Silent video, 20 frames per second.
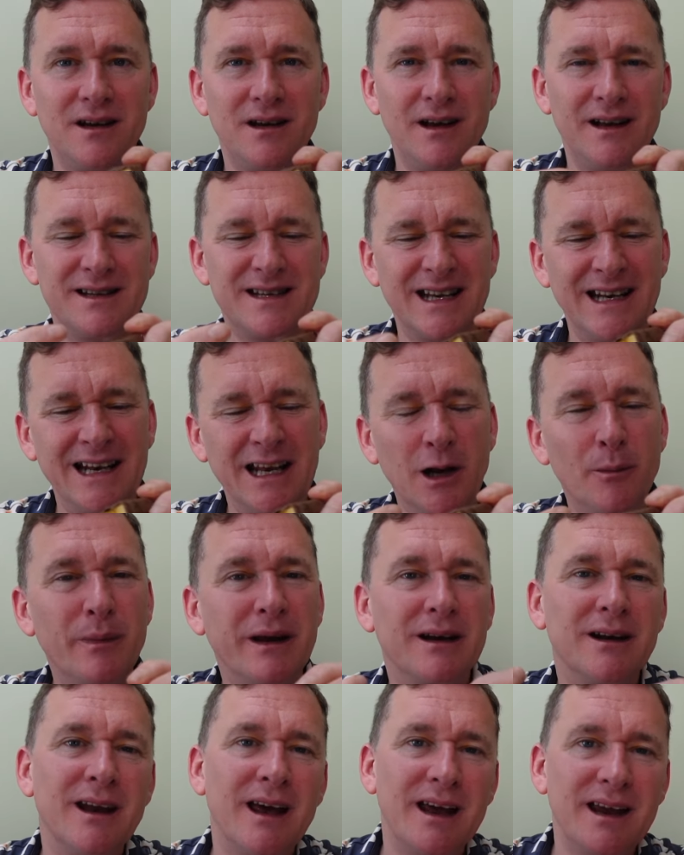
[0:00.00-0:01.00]
It's a little
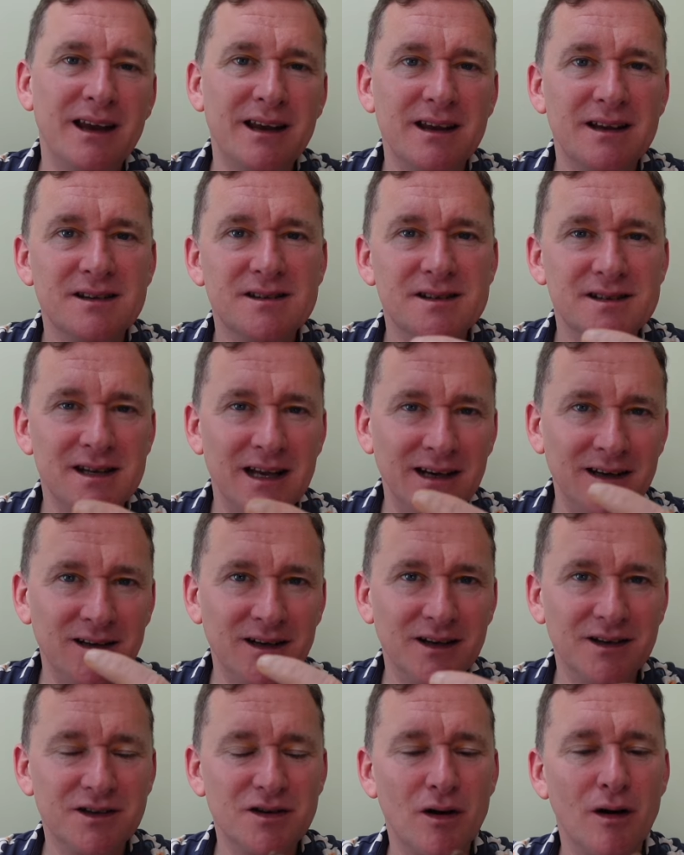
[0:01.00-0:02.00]
bit like
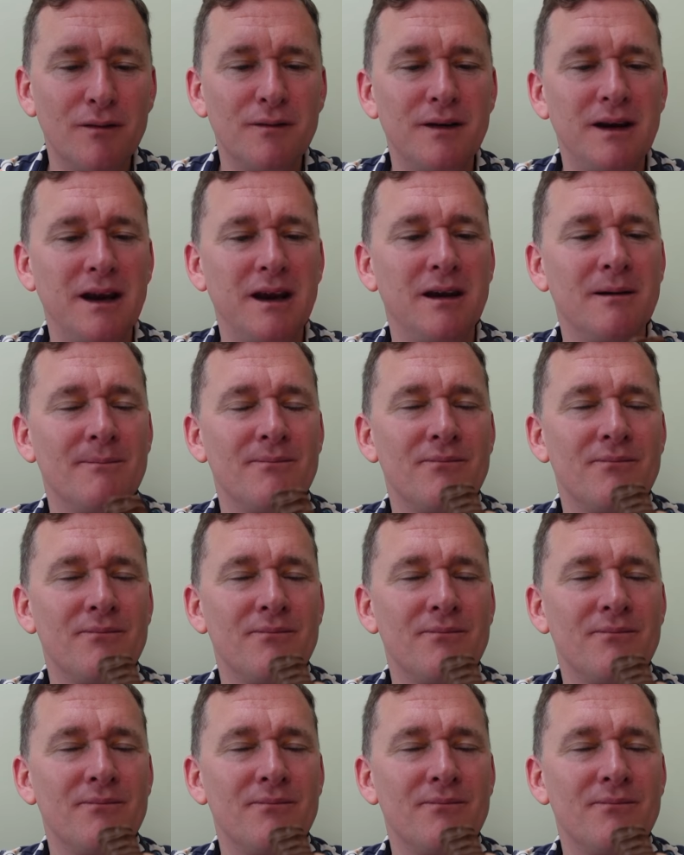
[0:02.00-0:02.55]
center toffee.